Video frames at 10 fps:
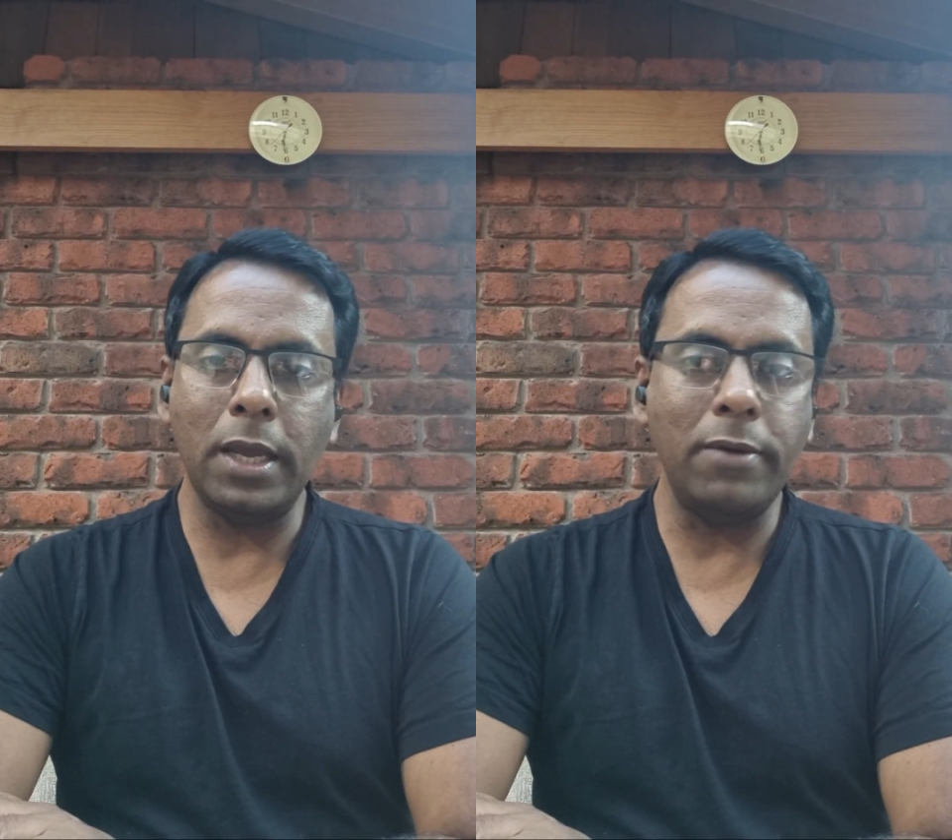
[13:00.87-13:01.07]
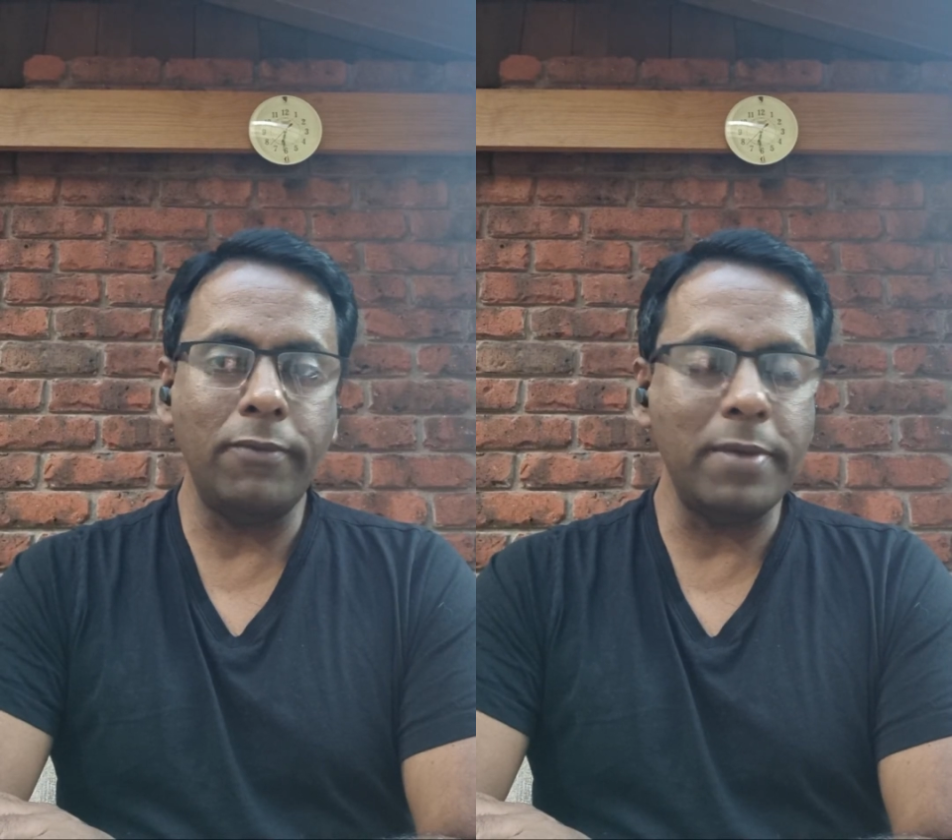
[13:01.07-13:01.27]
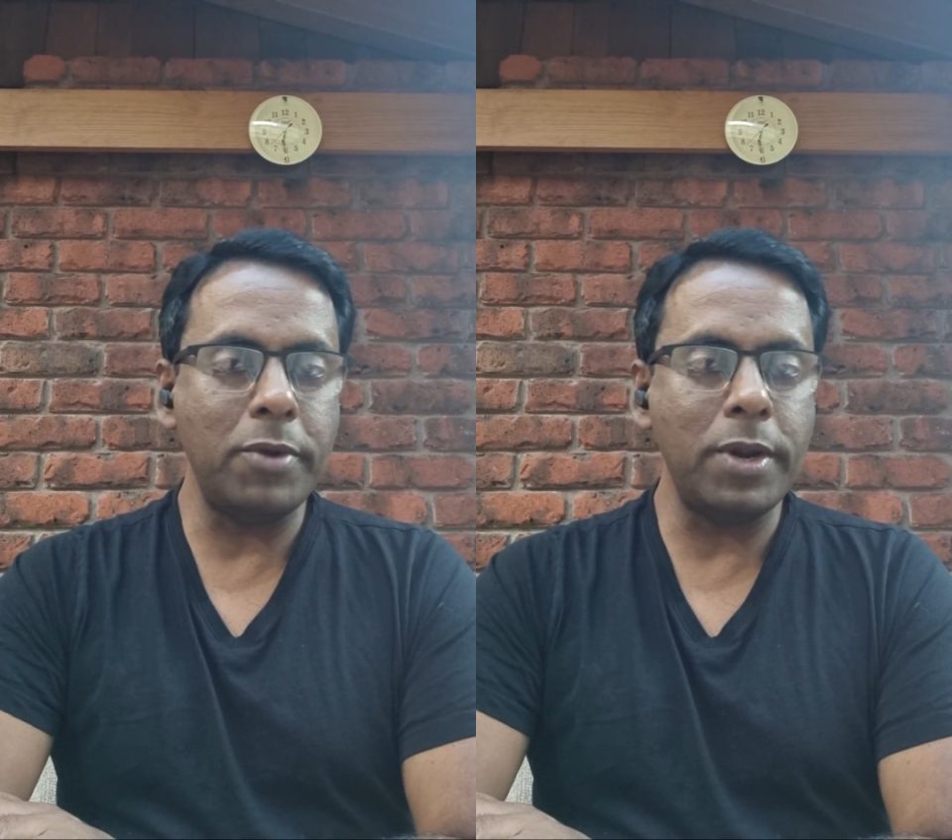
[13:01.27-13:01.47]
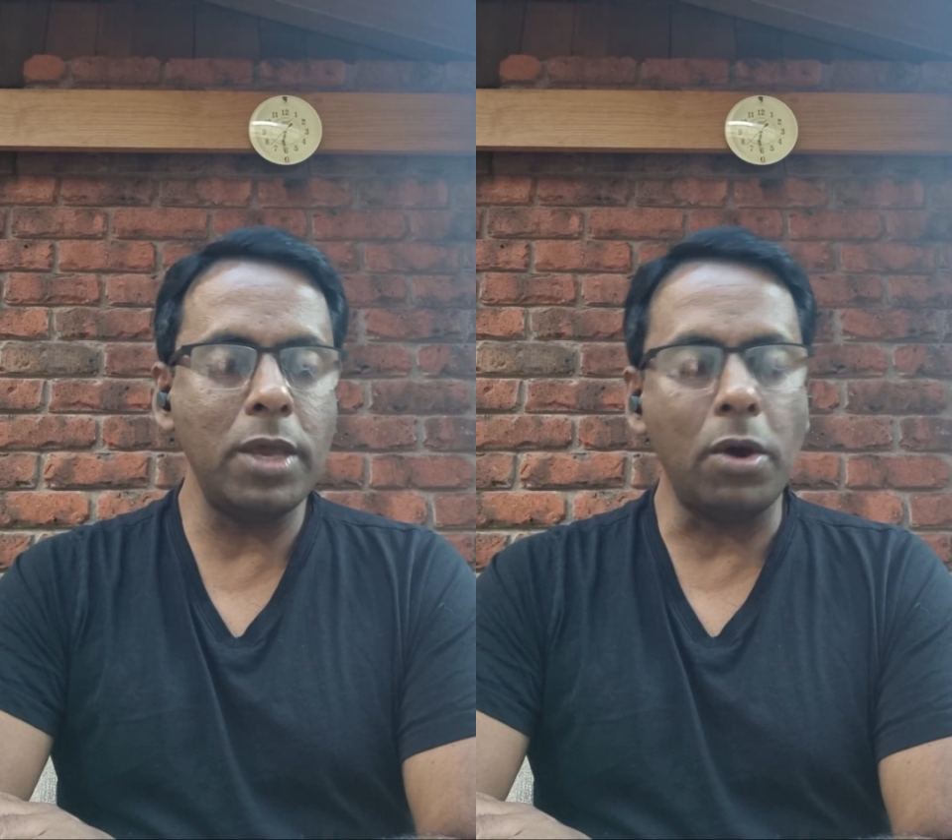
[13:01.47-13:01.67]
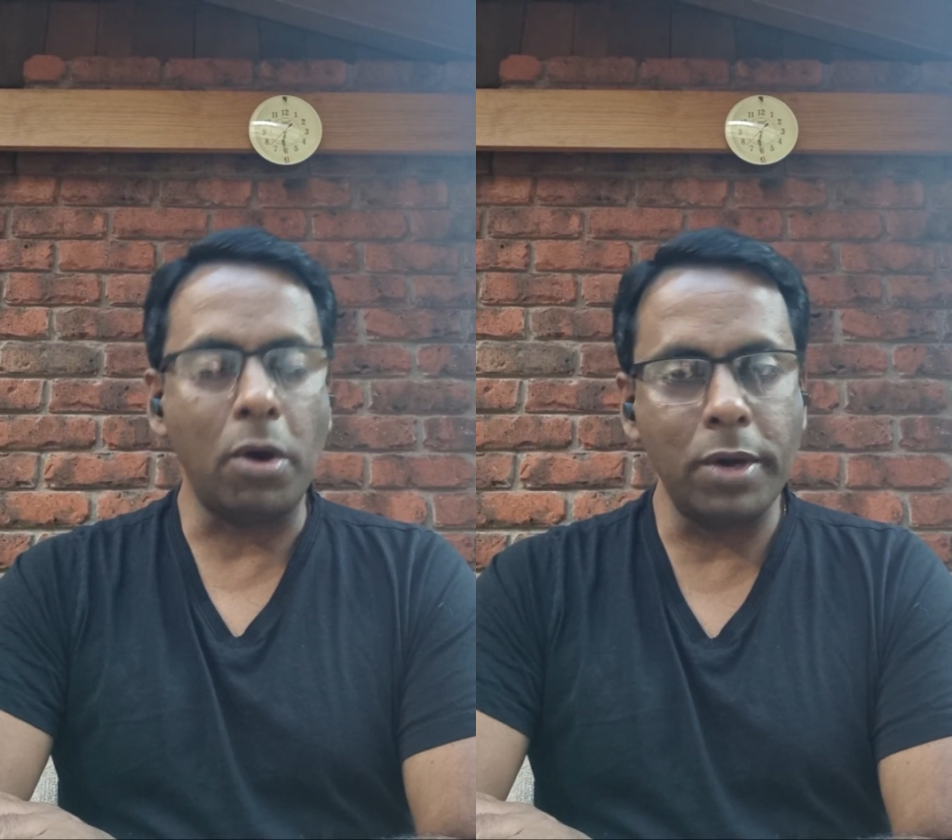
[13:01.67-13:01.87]
in February
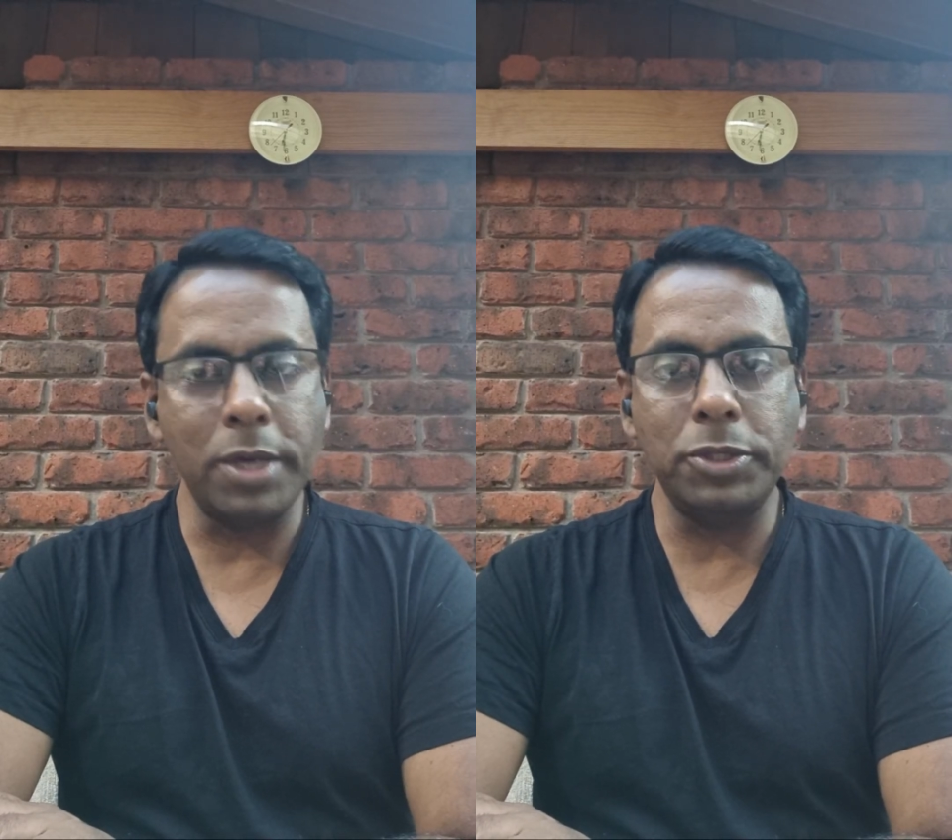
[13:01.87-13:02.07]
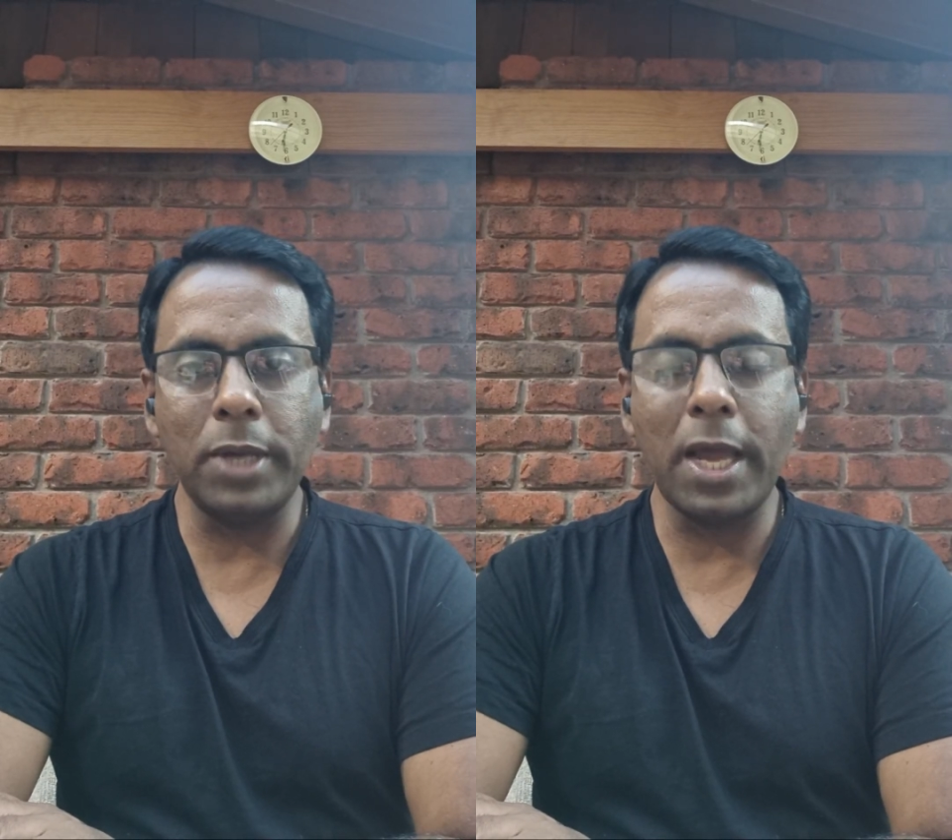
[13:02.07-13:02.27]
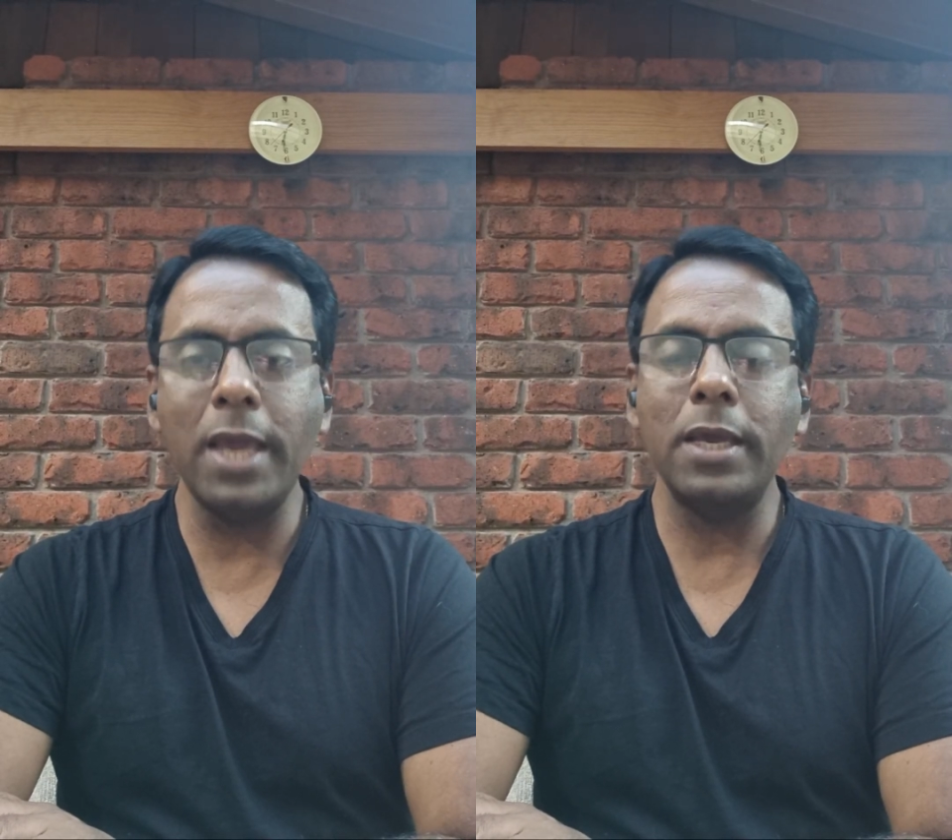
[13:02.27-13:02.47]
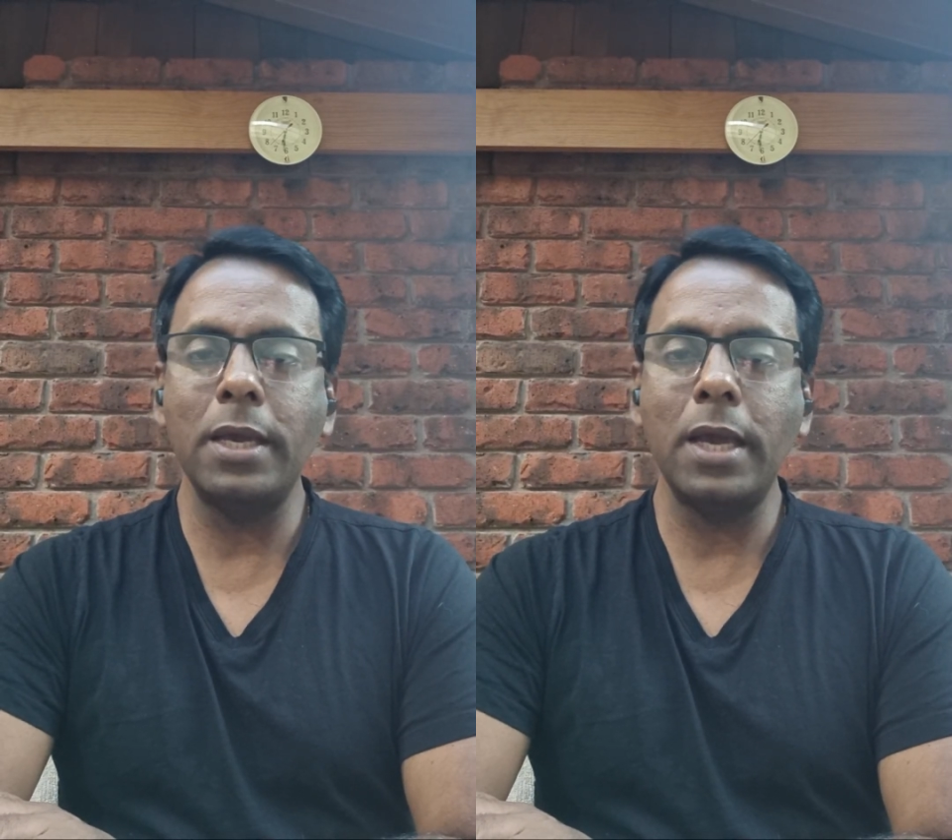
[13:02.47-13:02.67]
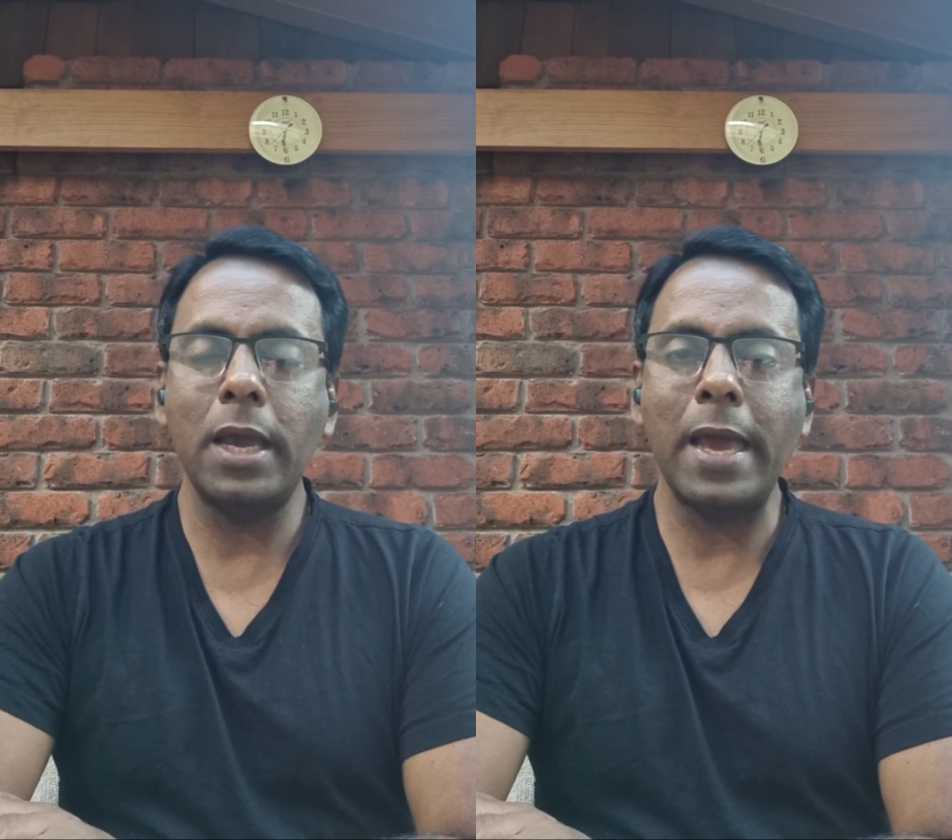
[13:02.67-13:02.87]
or in July,
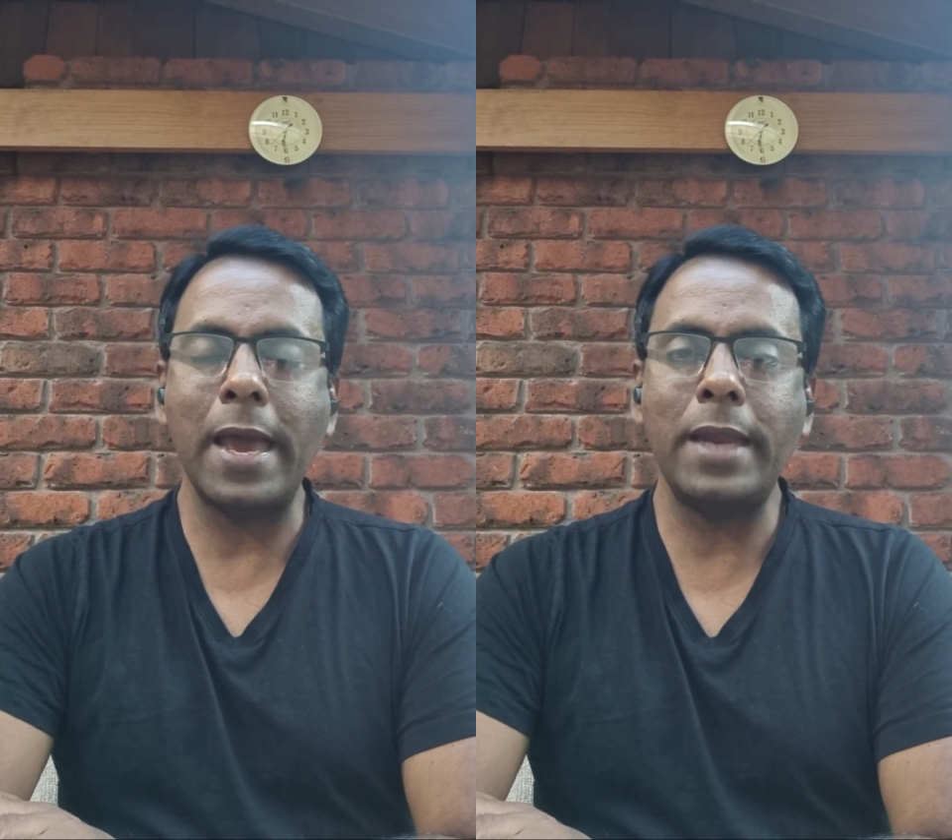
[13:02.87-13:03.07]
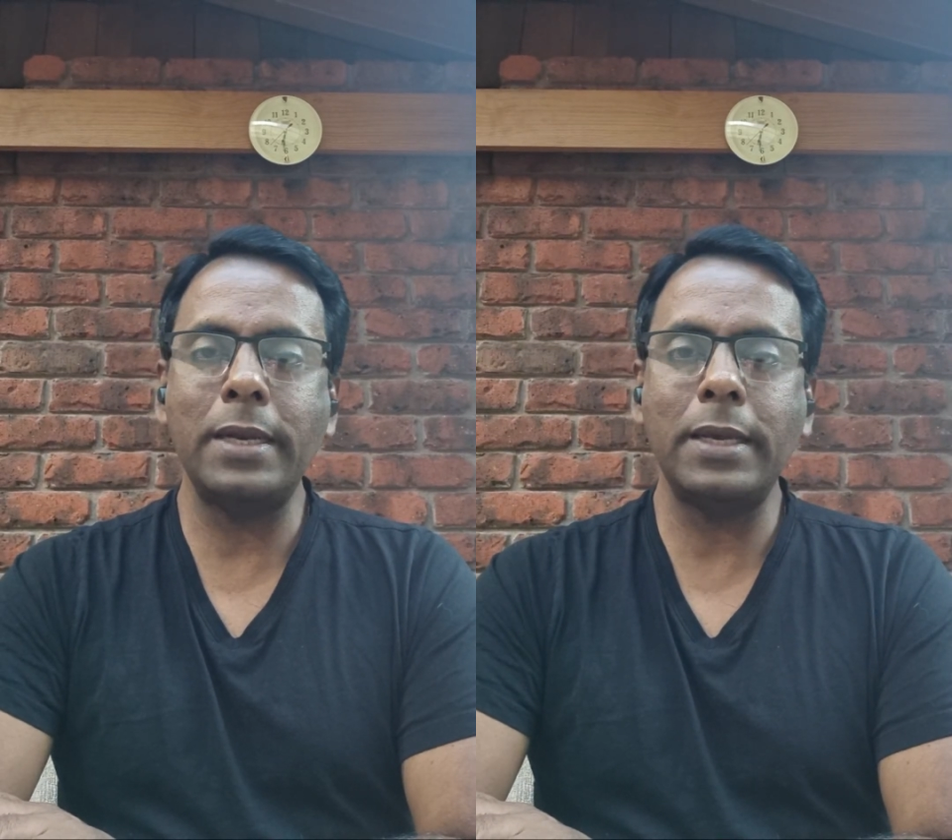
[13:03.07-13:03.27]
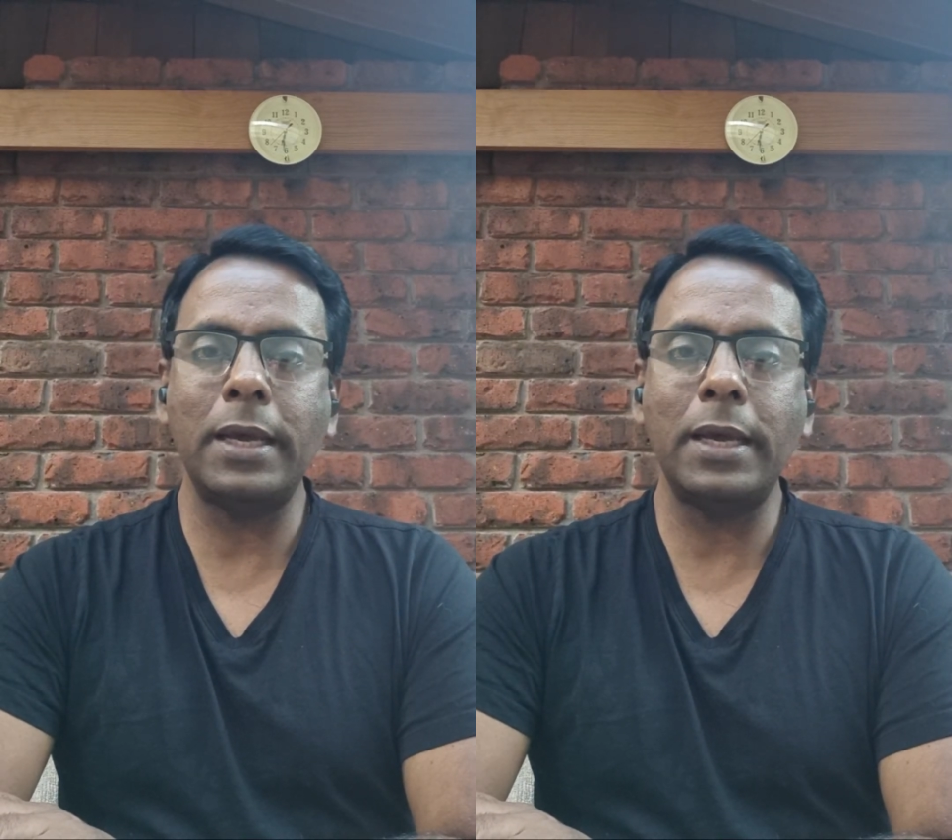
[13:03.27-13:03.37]
and